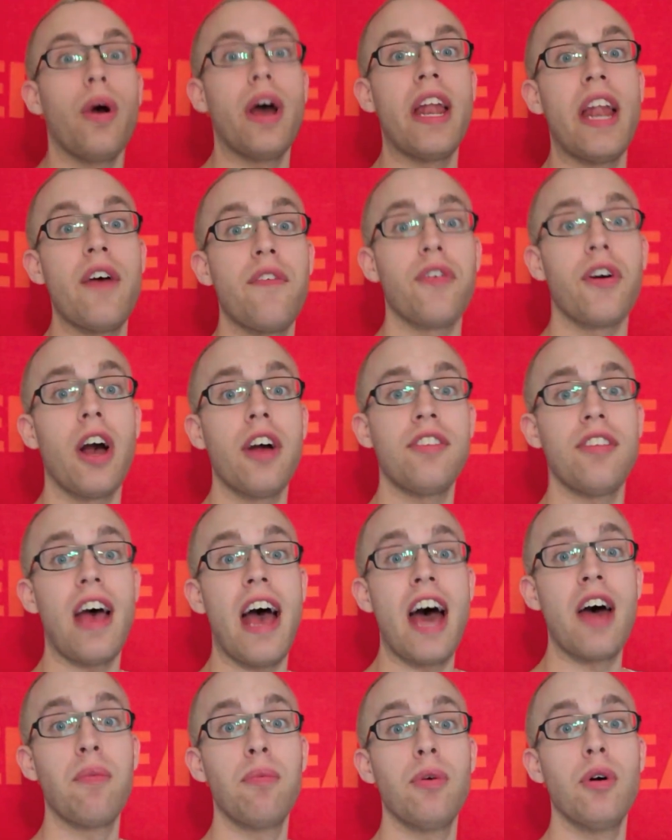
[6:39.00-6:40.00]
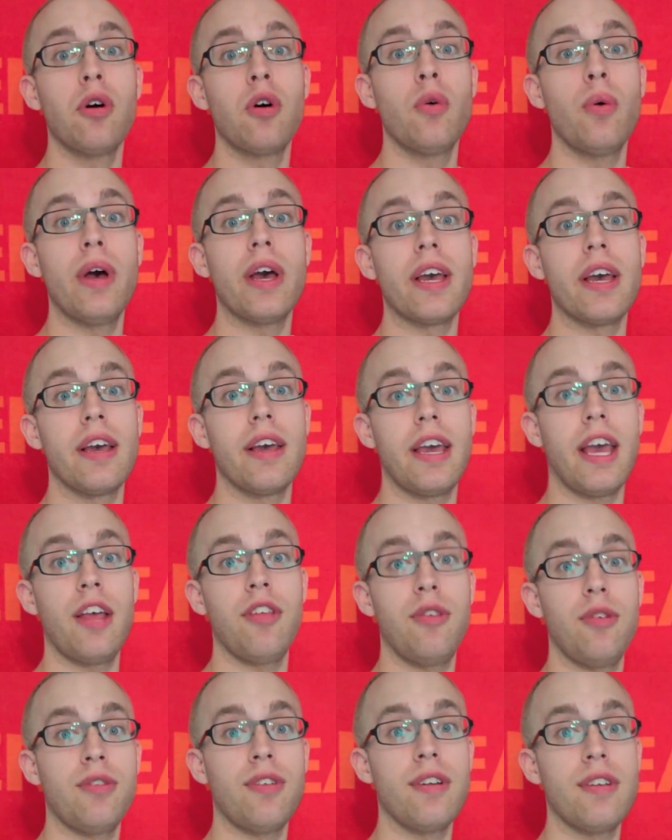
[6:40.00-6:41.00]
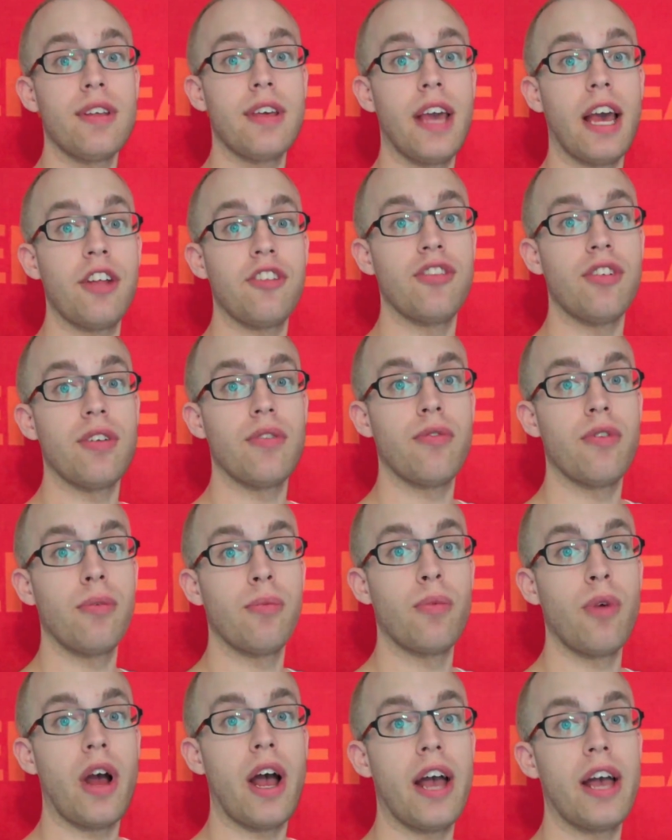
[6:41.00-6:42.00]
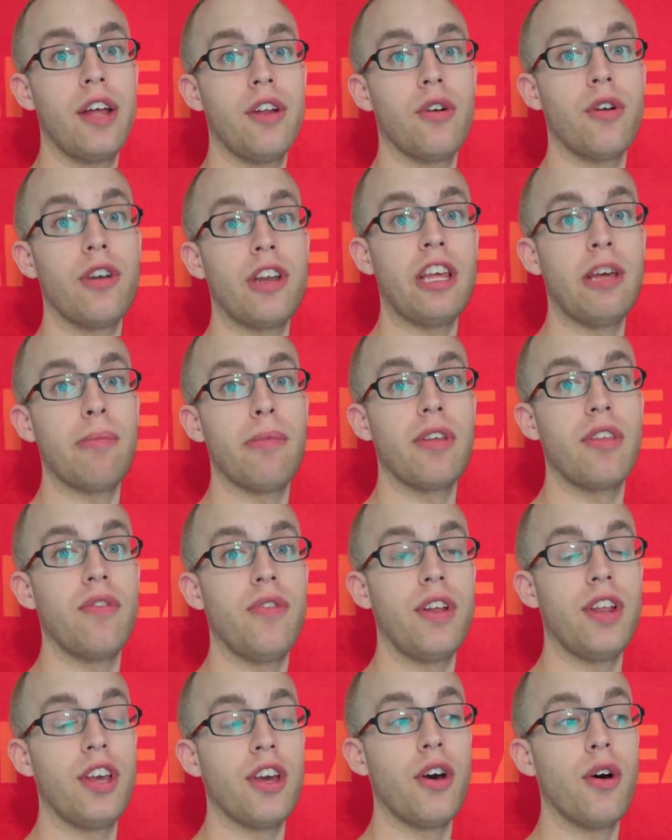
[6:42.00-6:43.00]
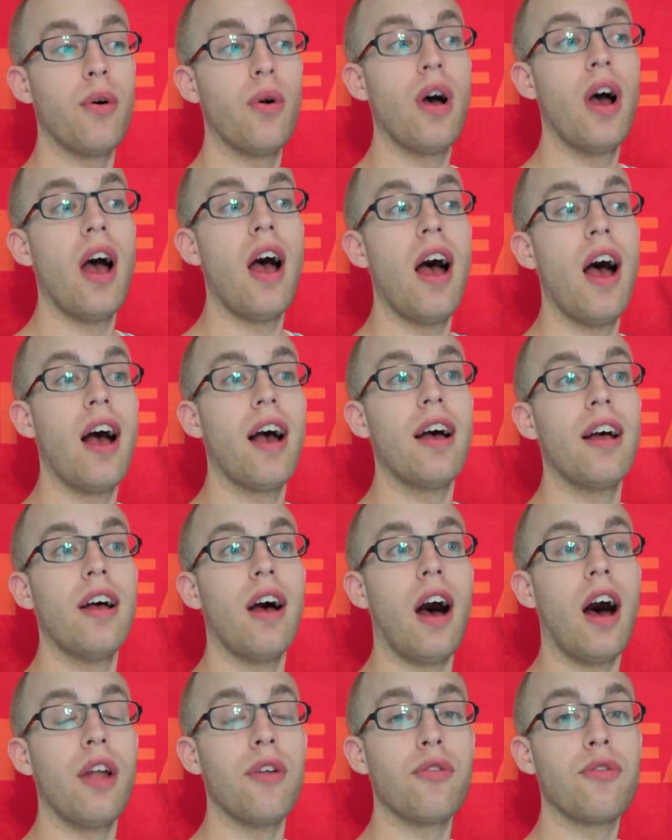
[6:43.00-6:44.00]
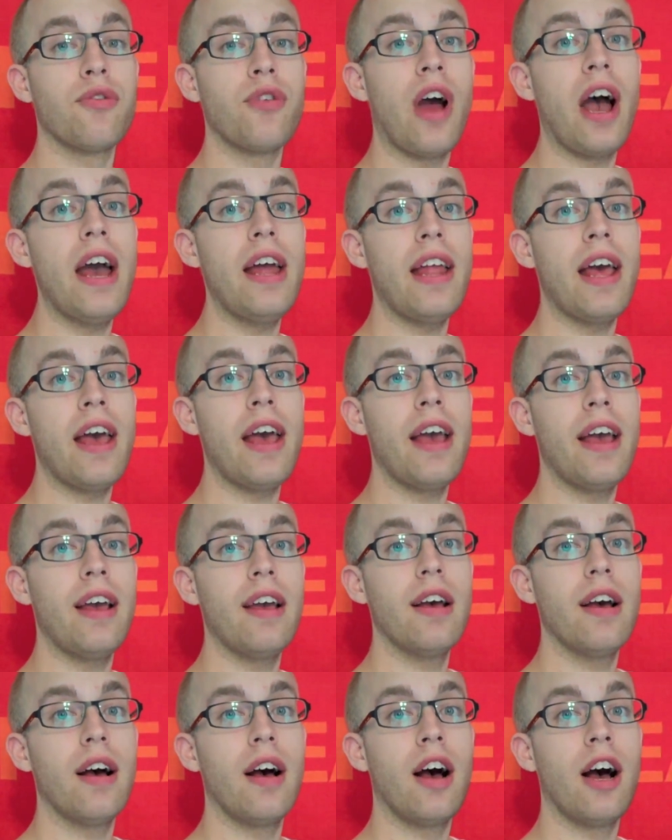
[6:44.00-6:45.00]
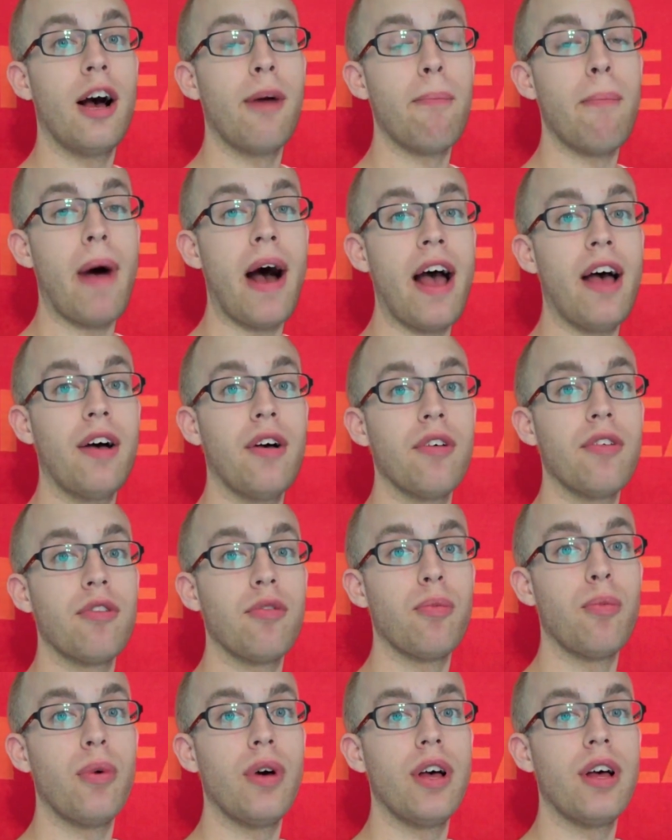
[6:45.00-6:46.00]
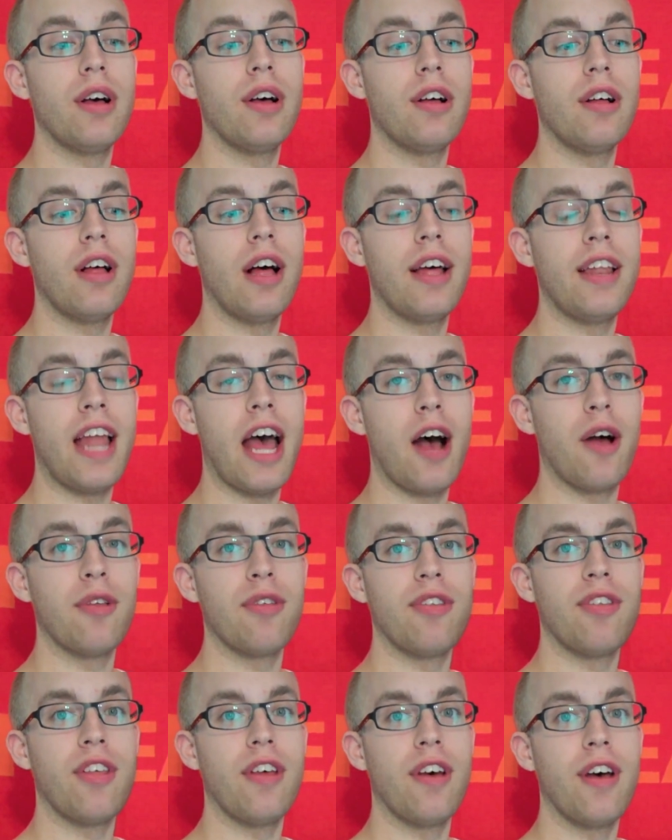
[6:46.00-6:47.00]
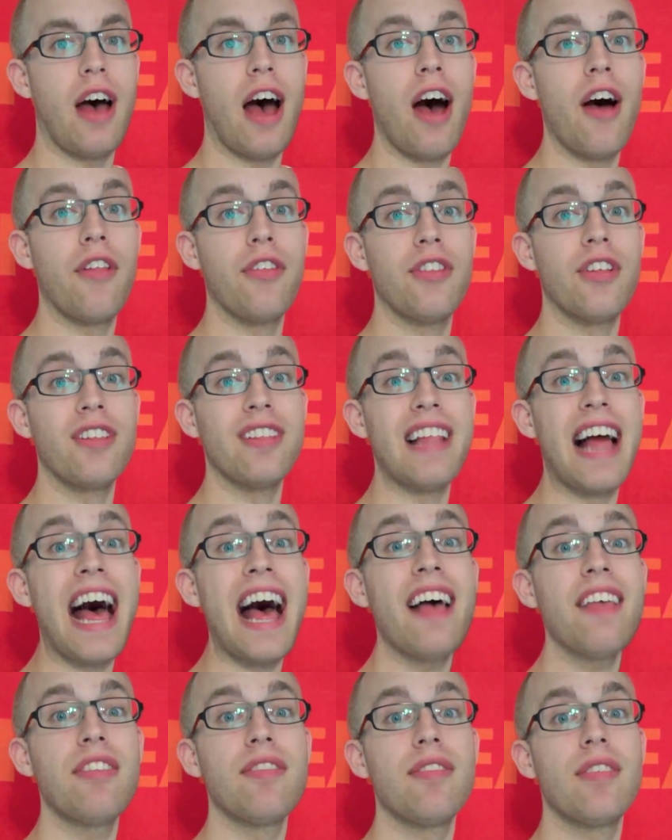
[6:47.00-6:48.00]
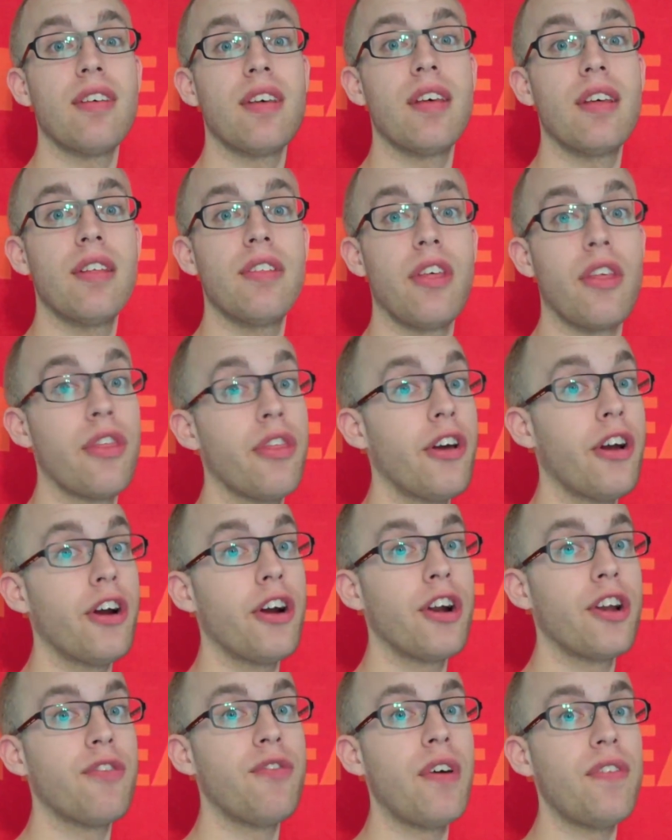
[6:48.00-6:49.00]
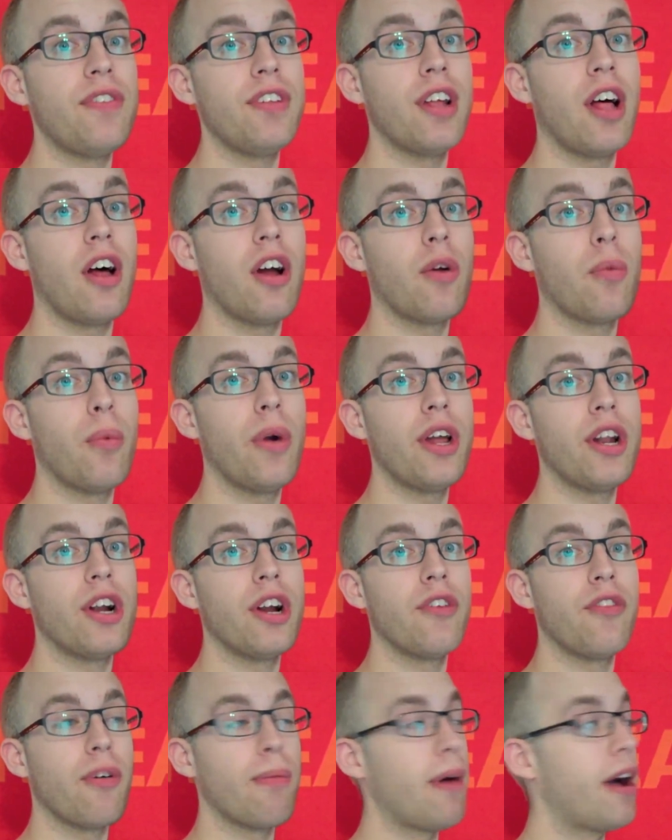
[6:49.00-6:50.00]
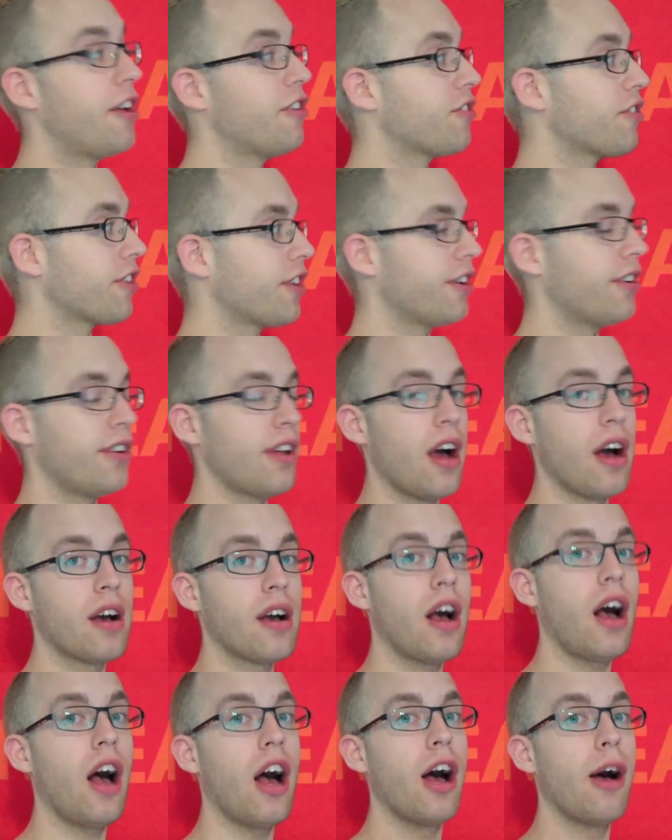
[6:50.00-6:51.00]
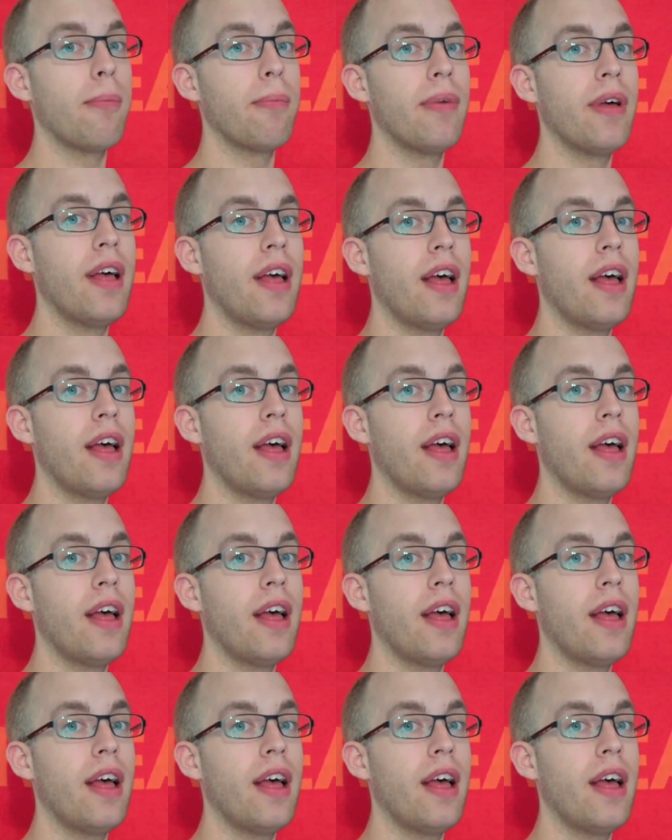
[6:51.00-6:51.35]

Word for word: and I forgot to add real quick, in case you didn't catch it from Ryan or Nima's video, on Friday, uh, Miles will announce the, uh, the last, the third fifty dollar winner from Undergear dot com.